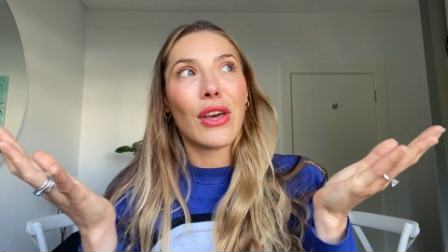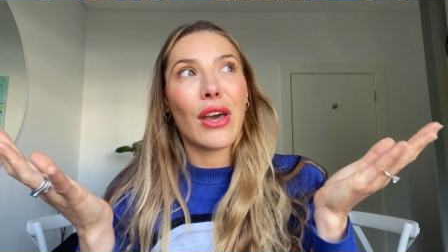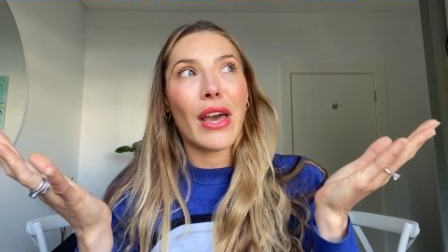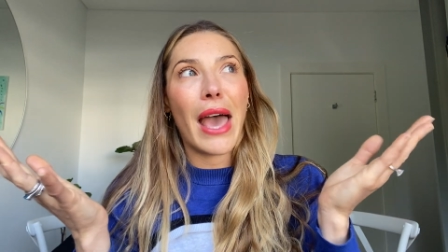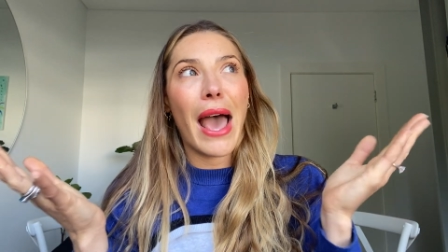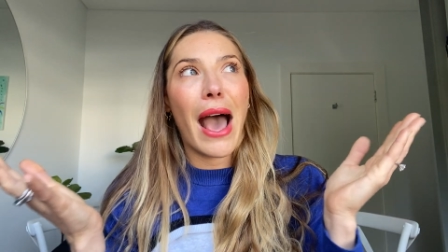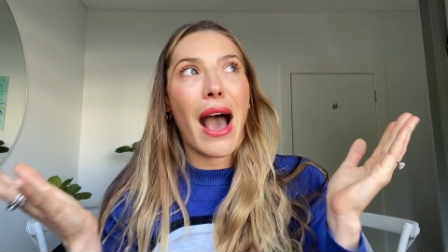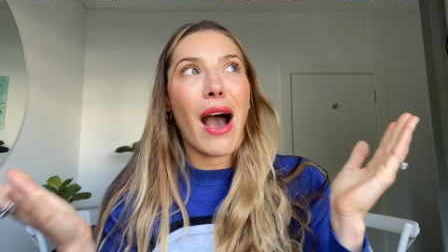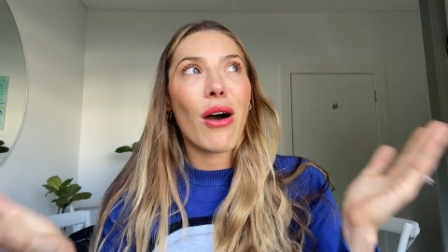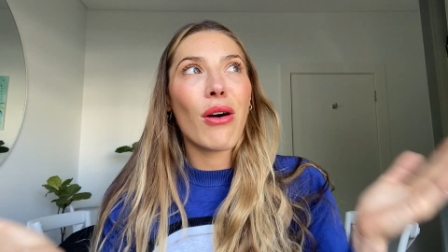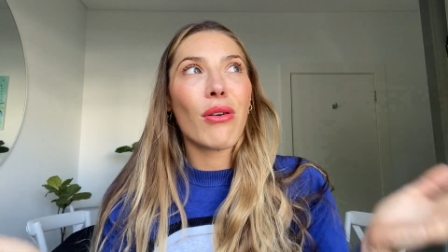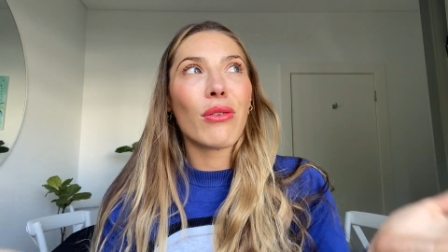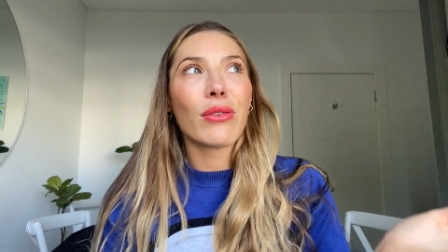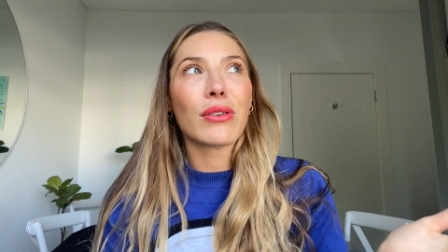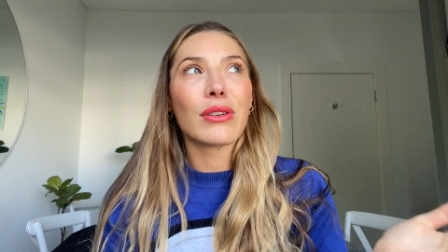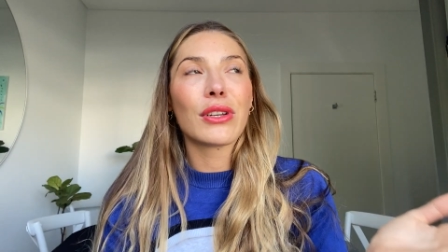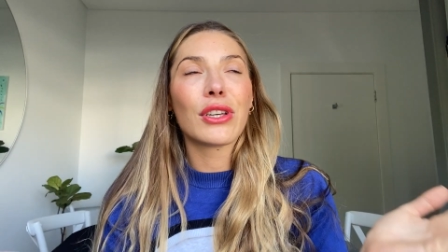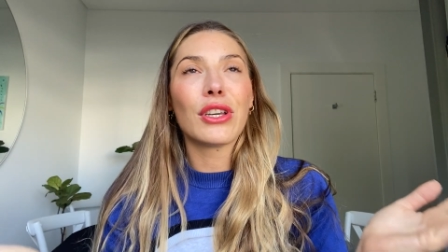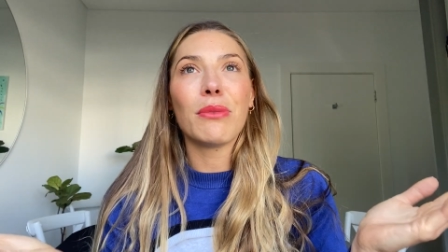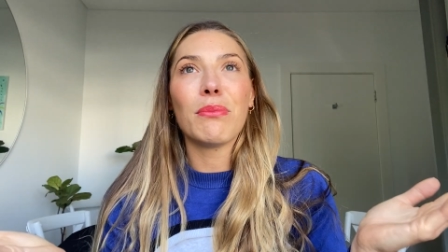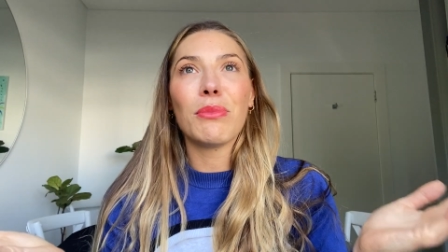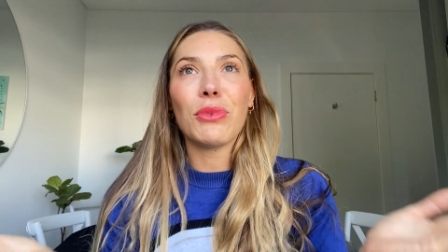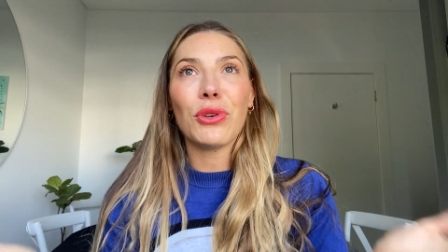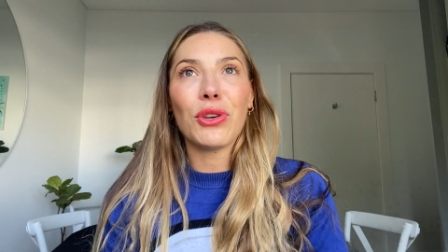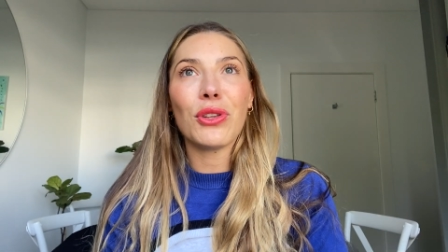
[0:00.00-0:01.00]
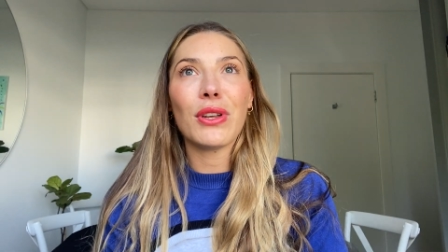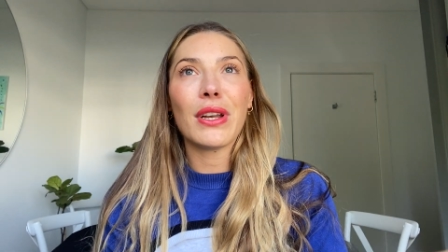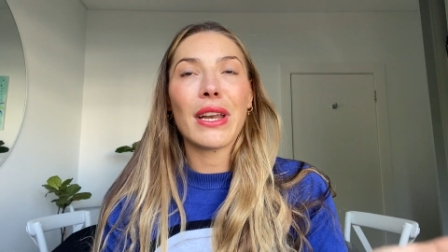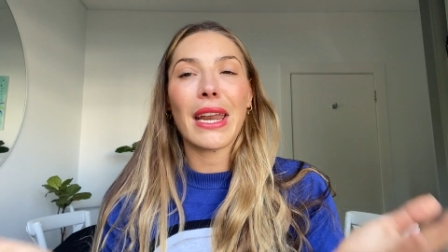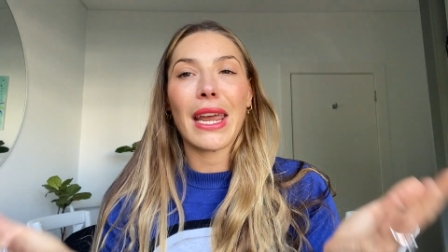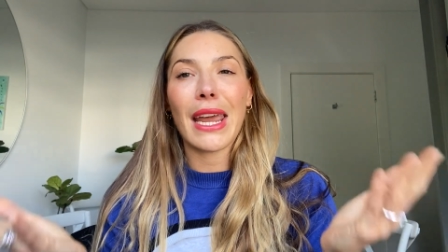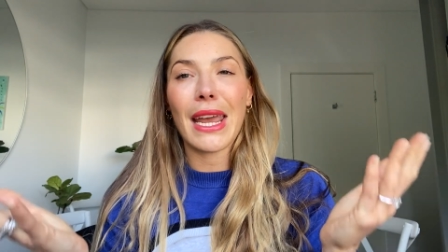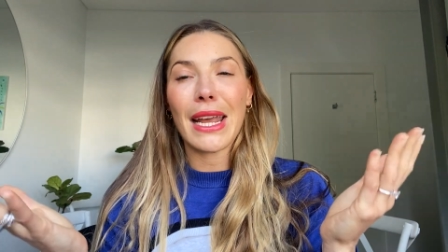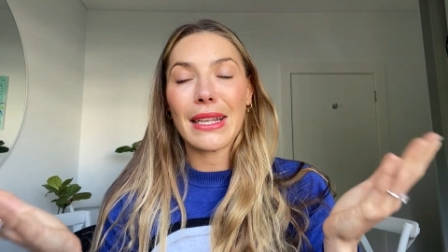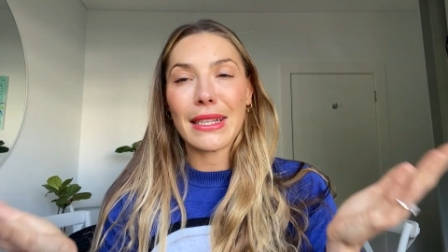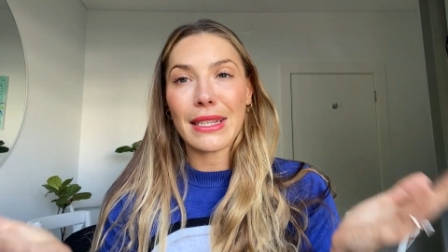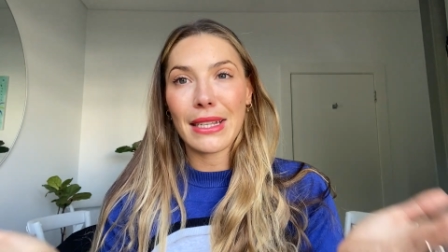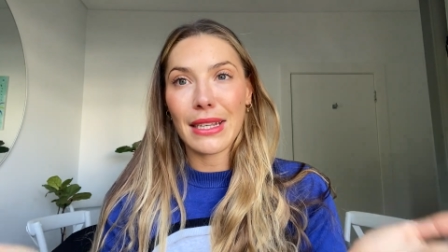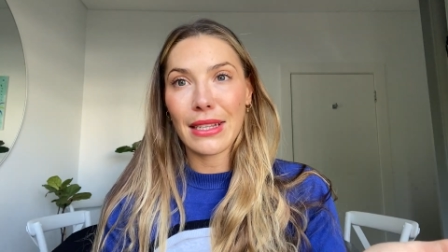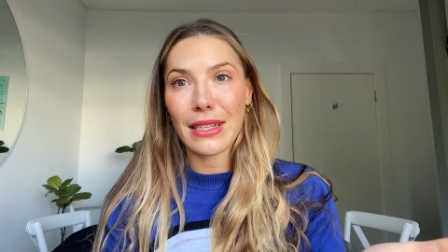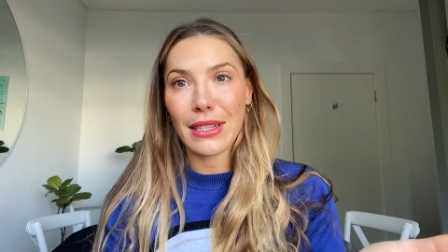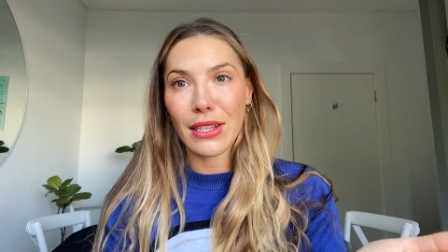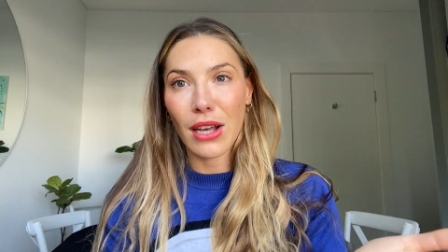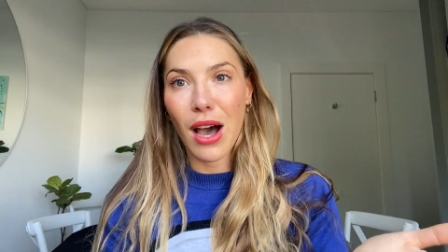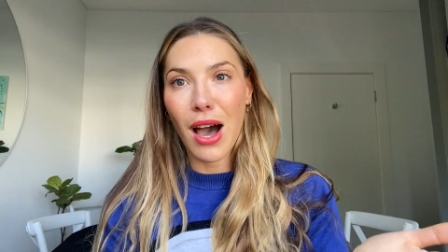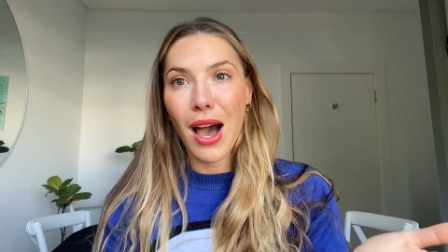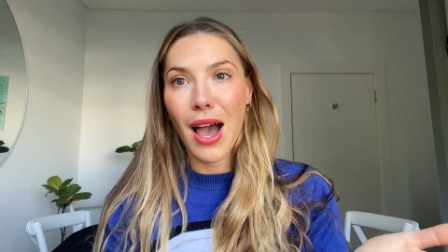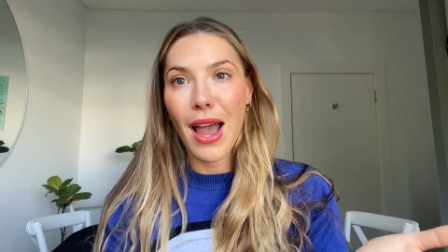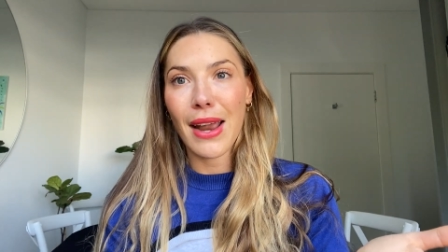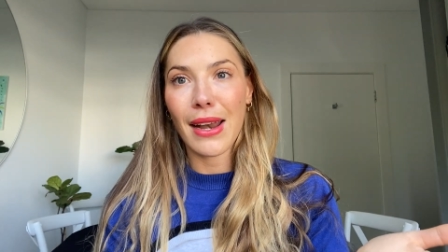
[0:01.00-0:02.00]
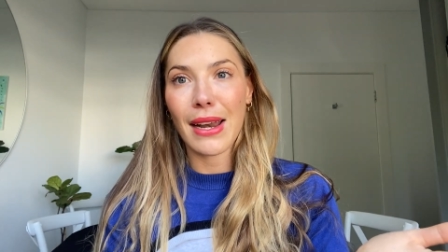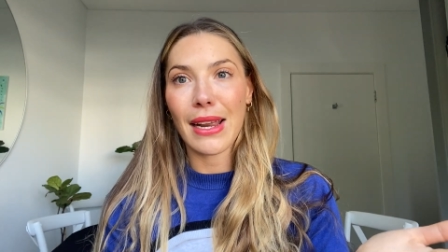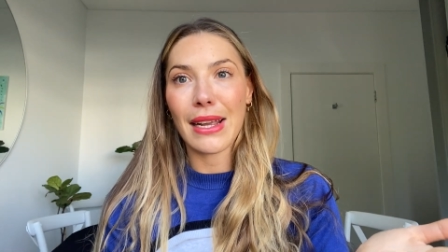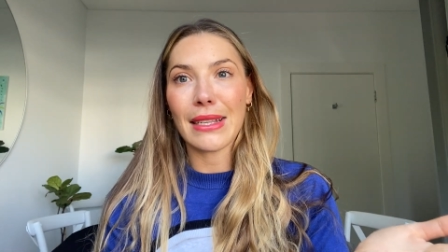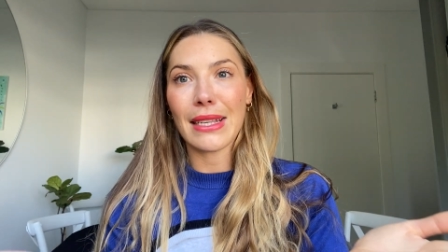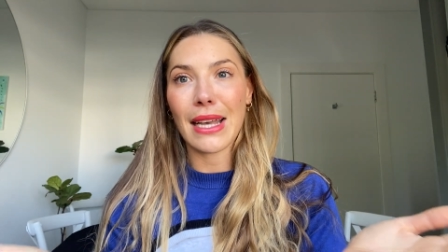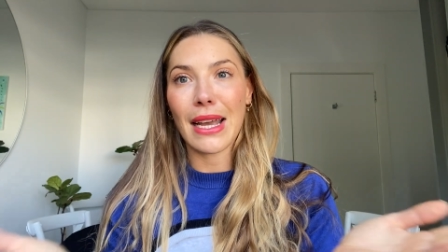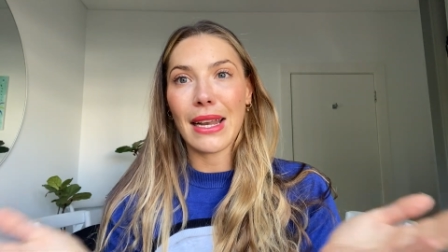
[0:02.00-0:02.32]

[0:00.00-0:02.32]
Our community and societies